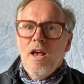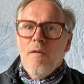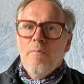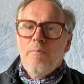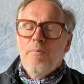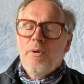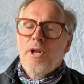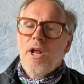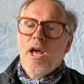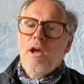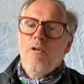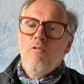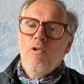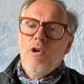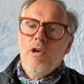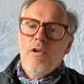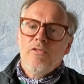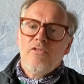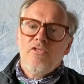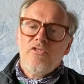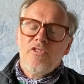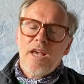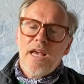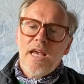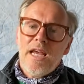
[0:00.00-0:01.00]
But I will
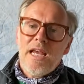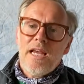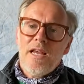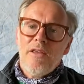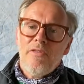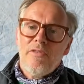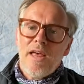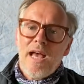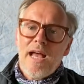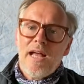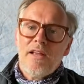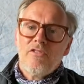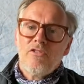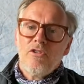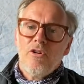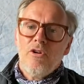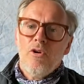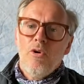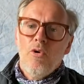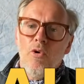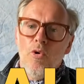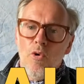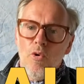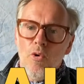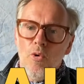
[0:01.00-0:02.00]
say that
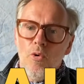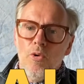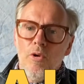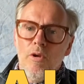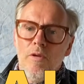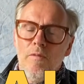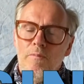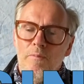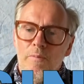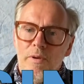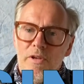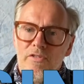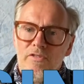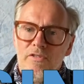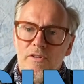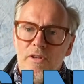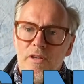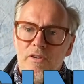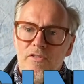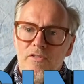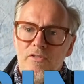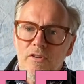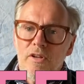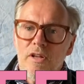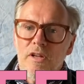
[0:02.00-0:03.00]
all
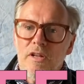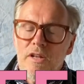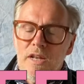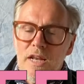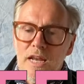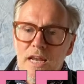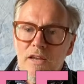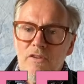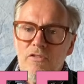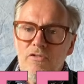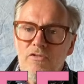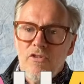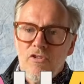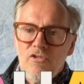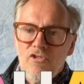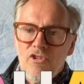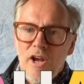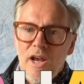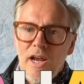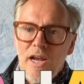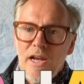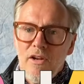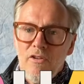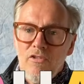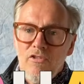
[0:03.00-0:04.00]
business needs to
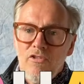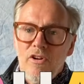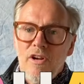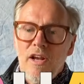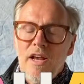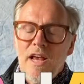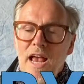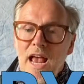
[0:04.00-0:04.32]
change